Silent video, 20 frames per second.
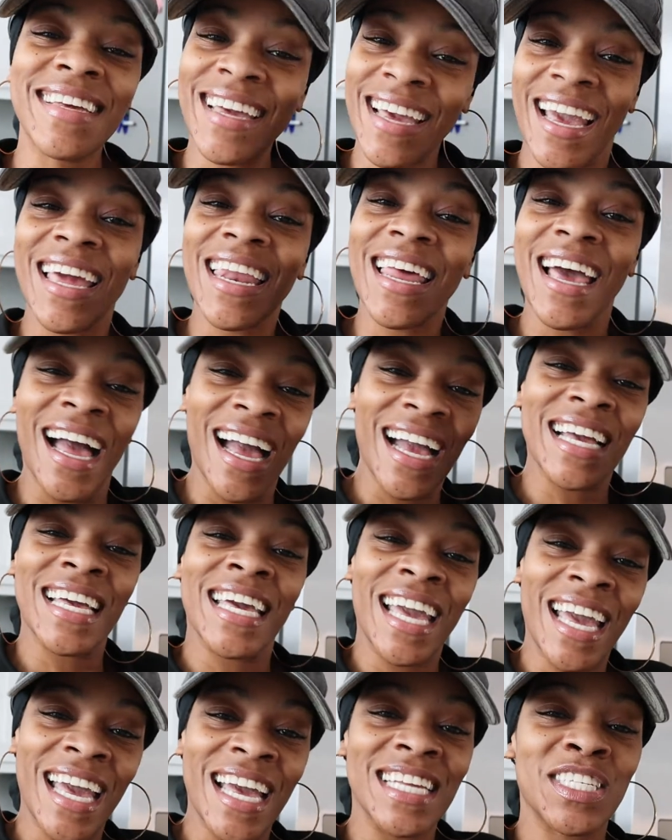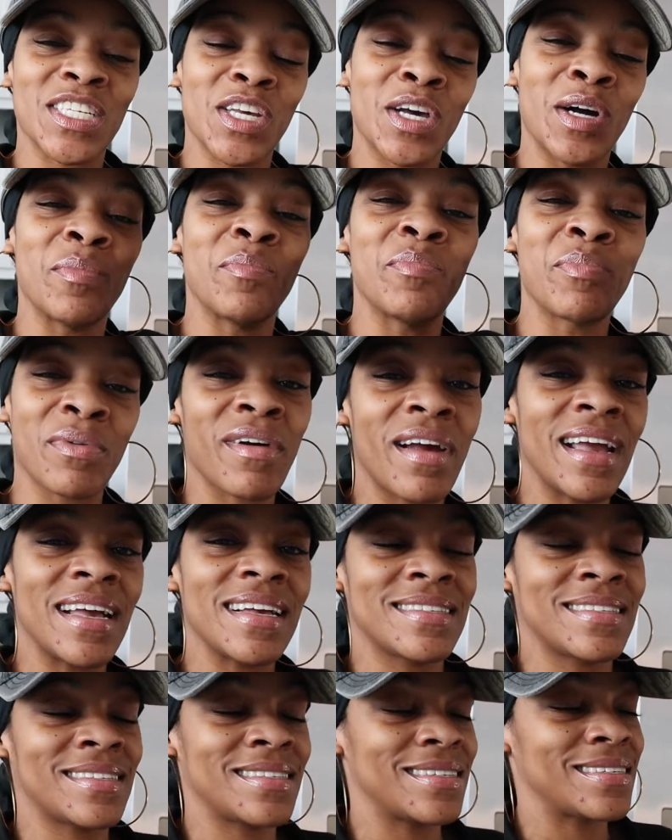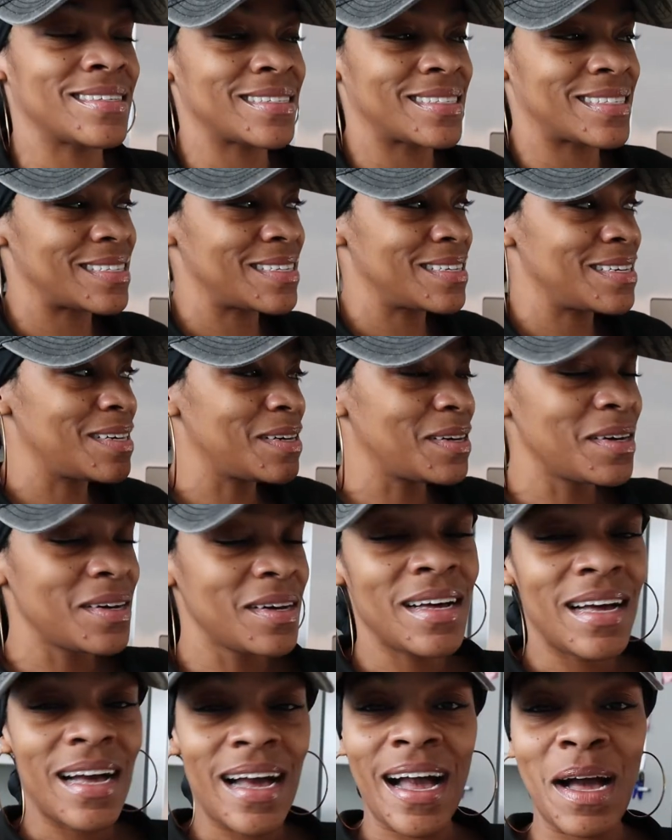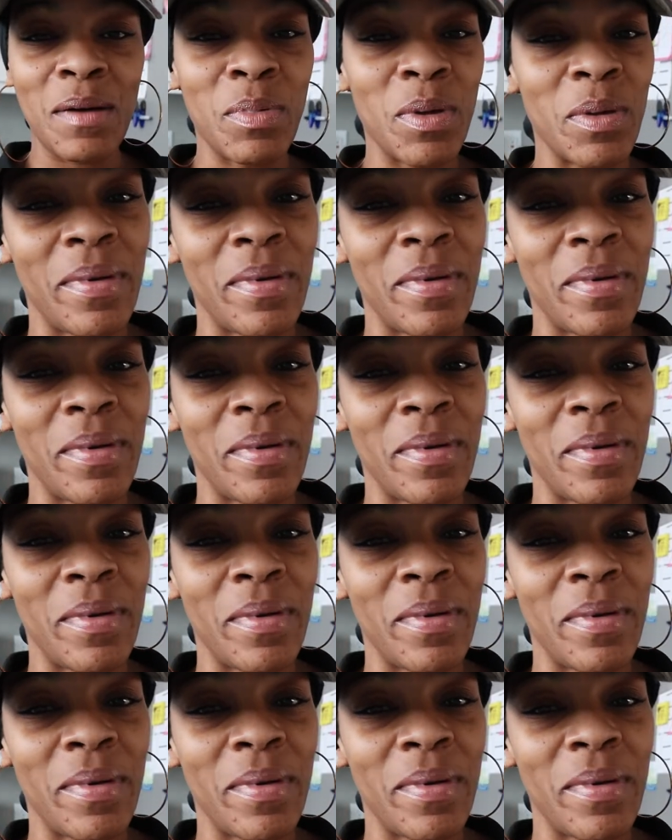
can I catch a break, sis? I'll be